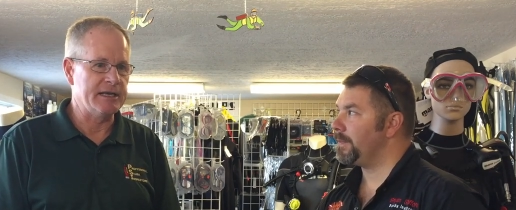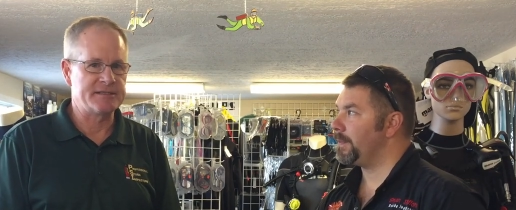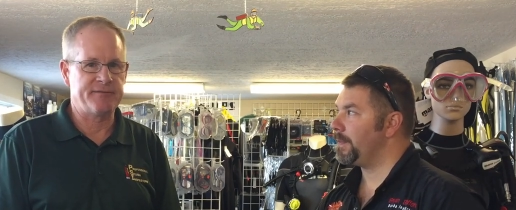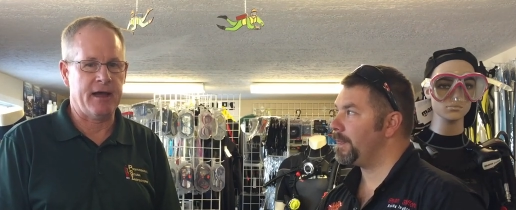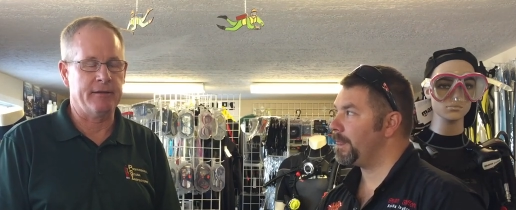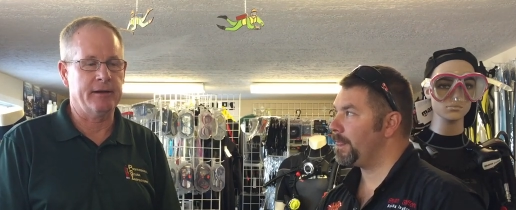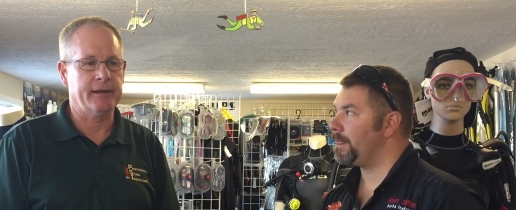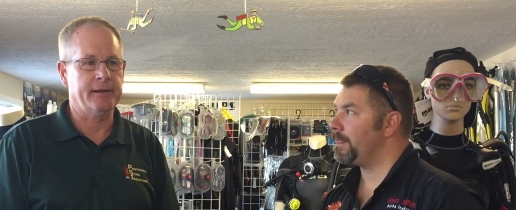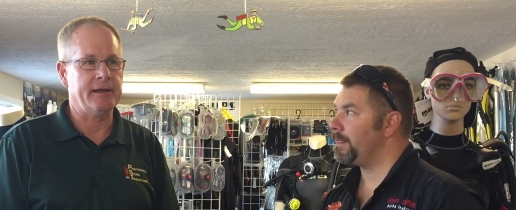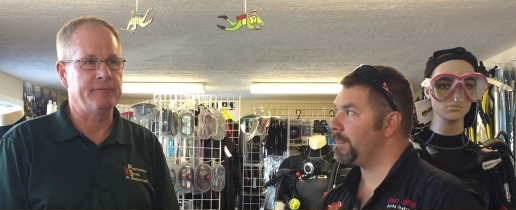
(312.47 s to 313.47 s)
Speaker 1: It's
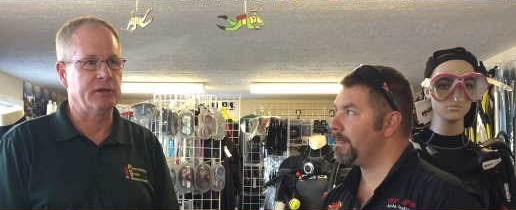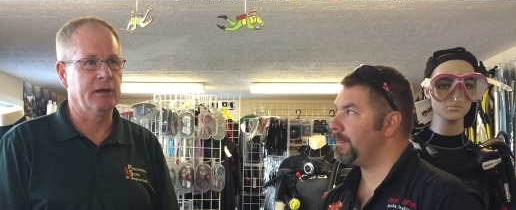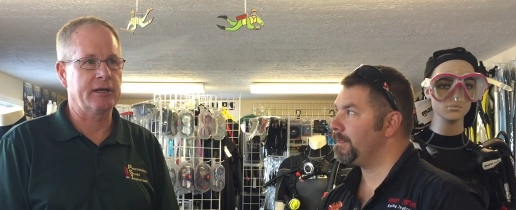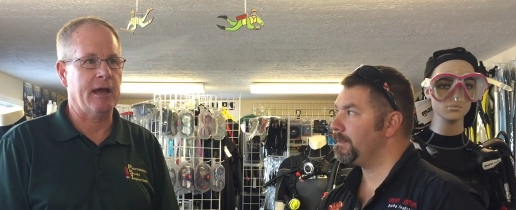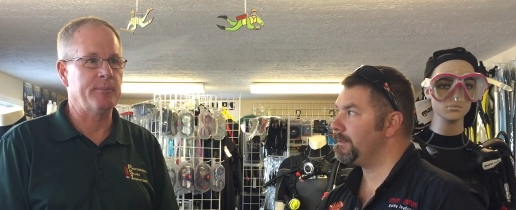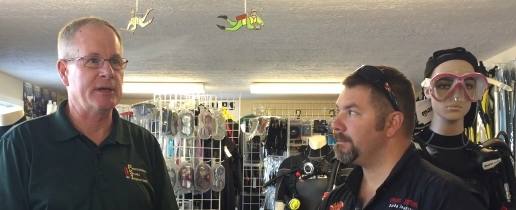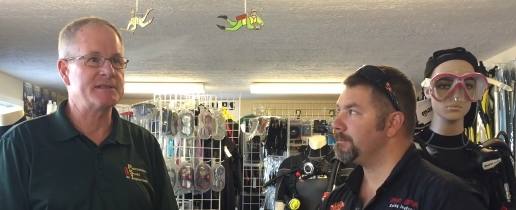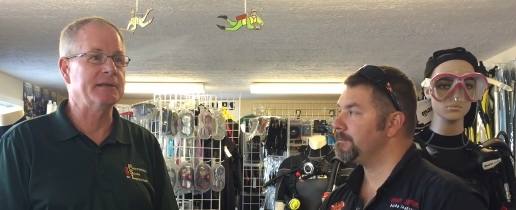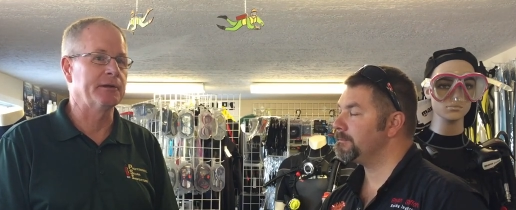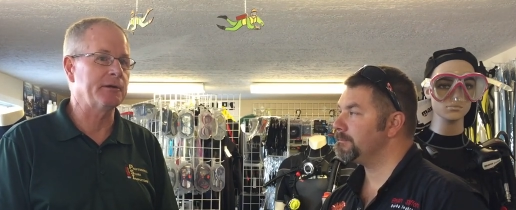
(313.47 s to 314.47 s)
found, if you look up
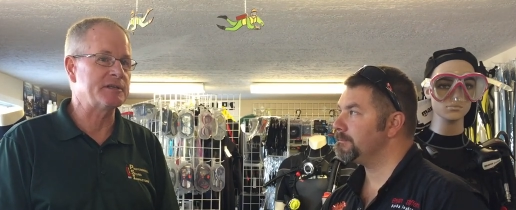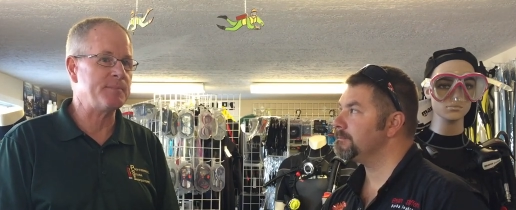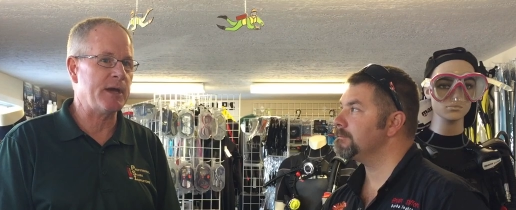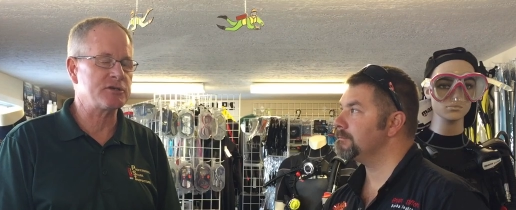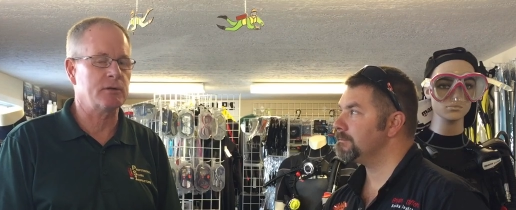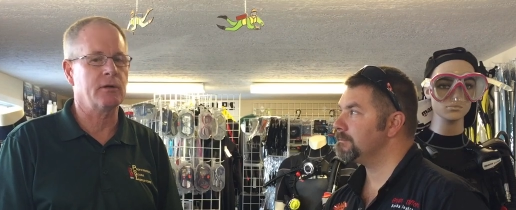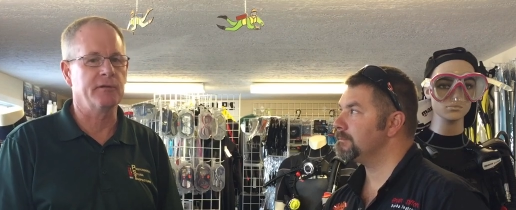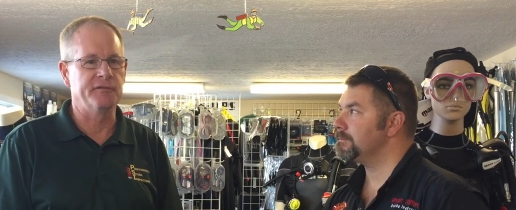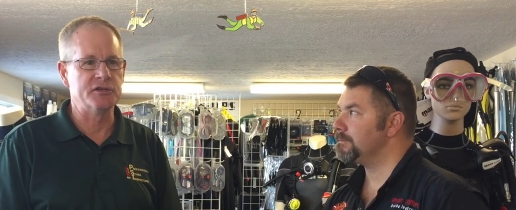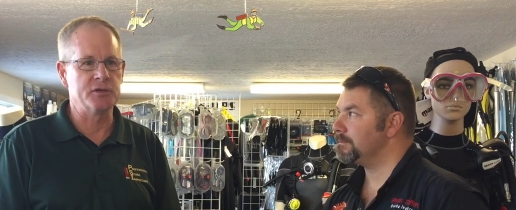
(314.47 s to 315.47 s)
cylinder inspection
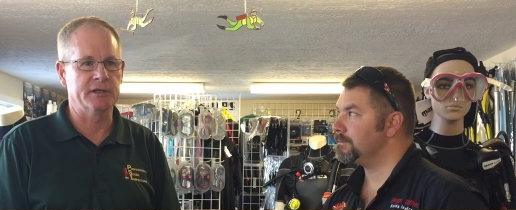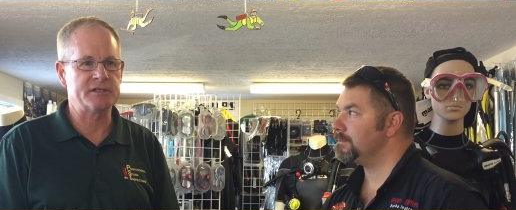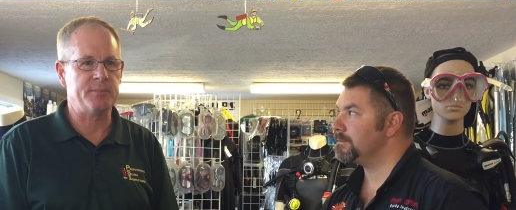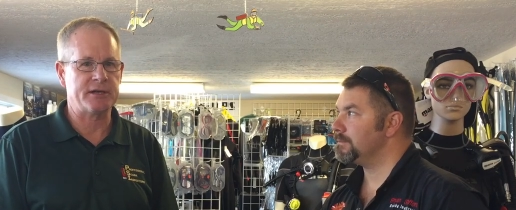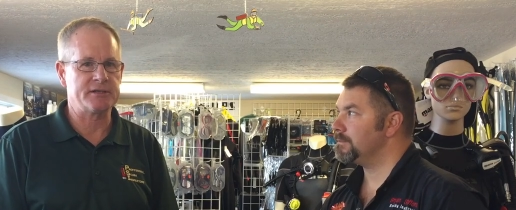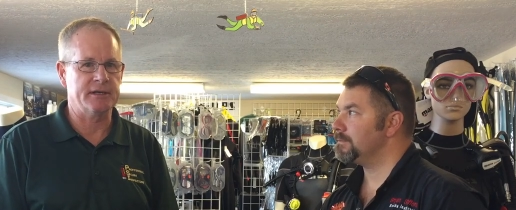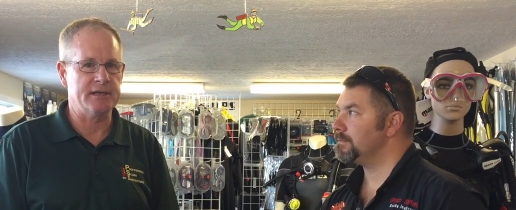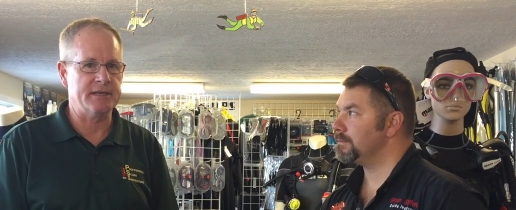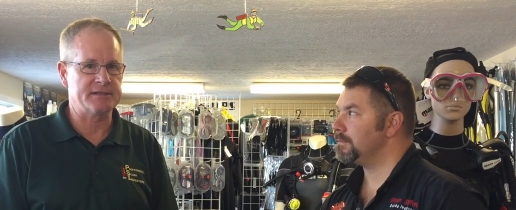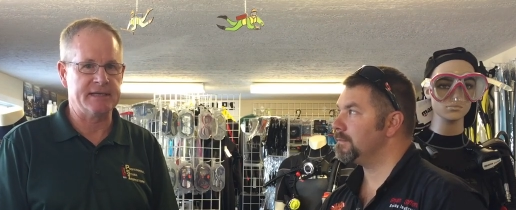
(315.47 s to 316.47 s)
or visual
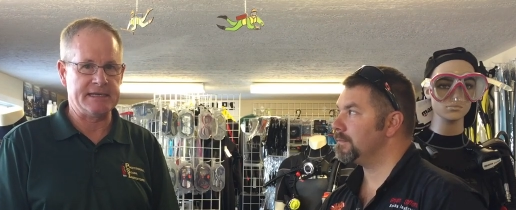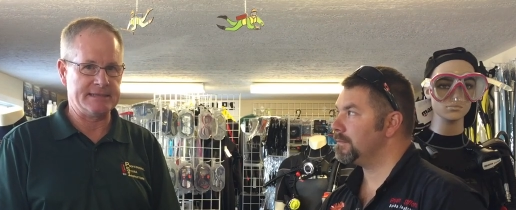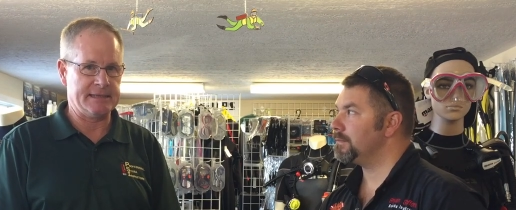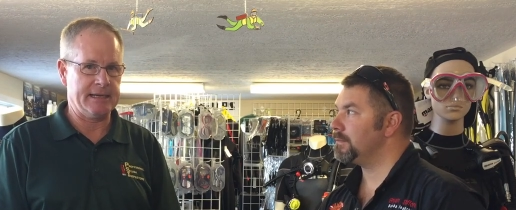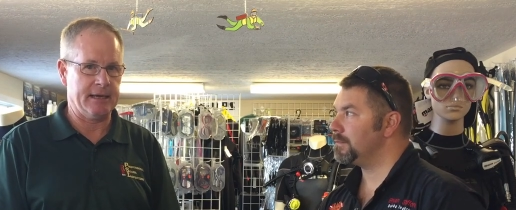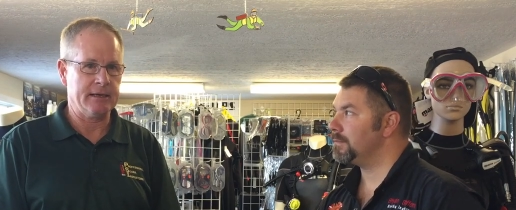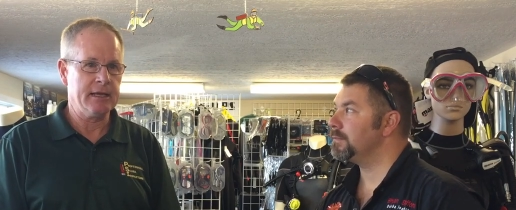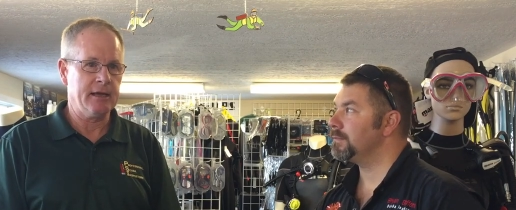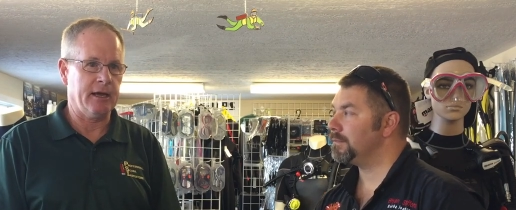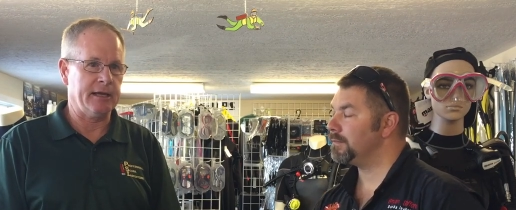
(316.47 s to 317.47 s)
inspection, it's an easy hit,
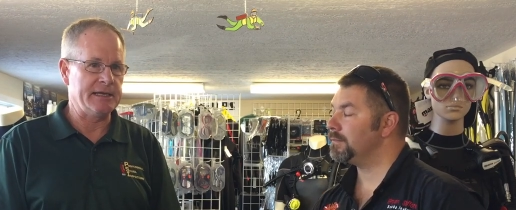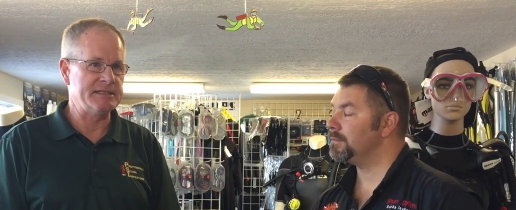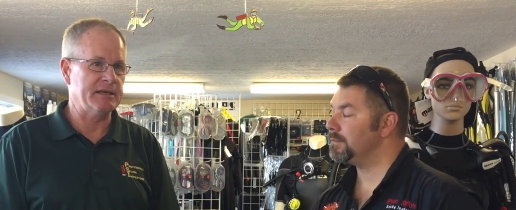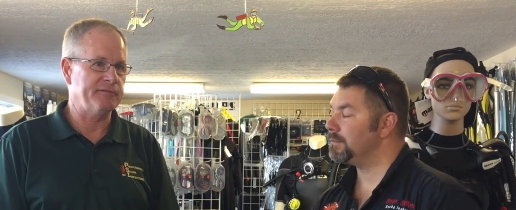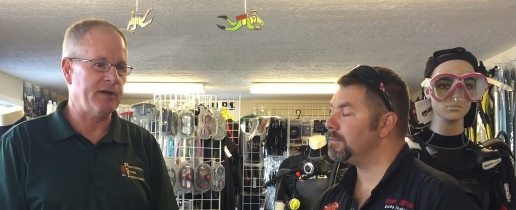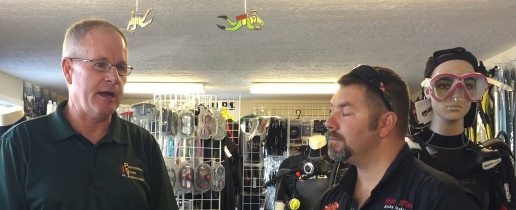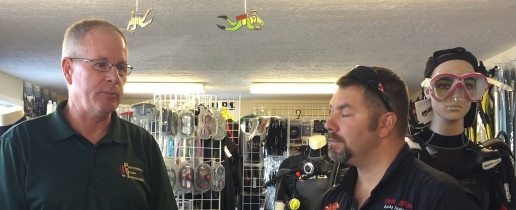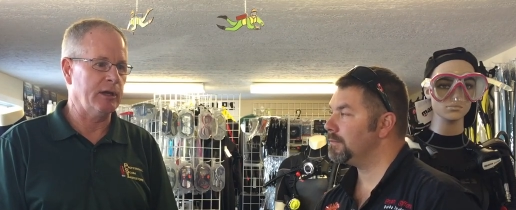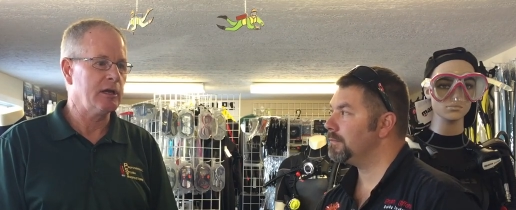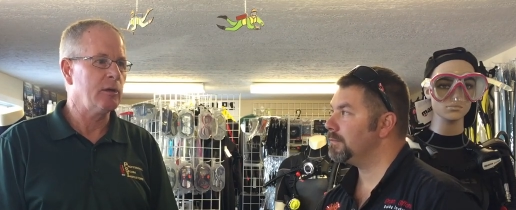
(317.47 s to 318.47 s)
easy to
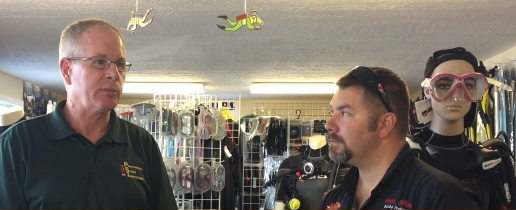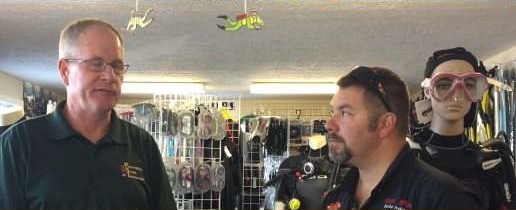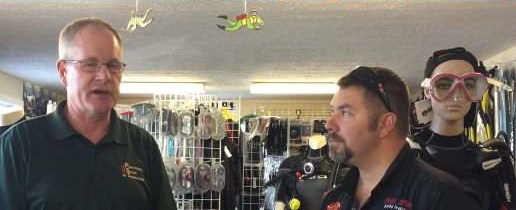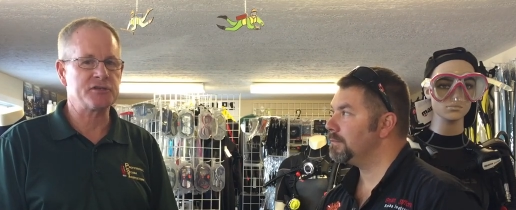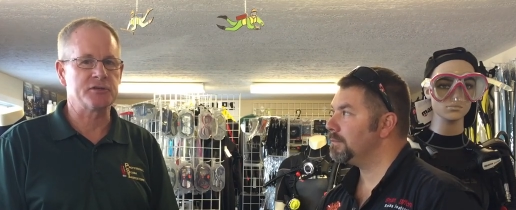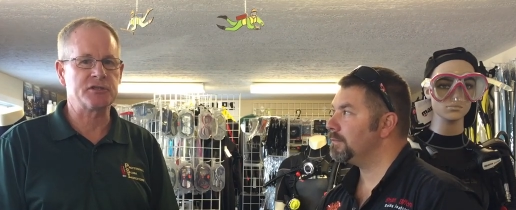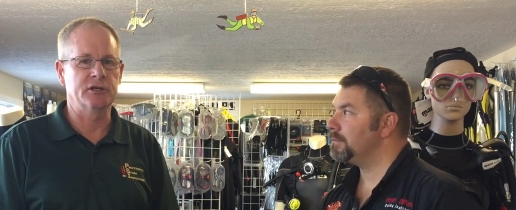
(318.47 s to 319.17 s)
find. But professional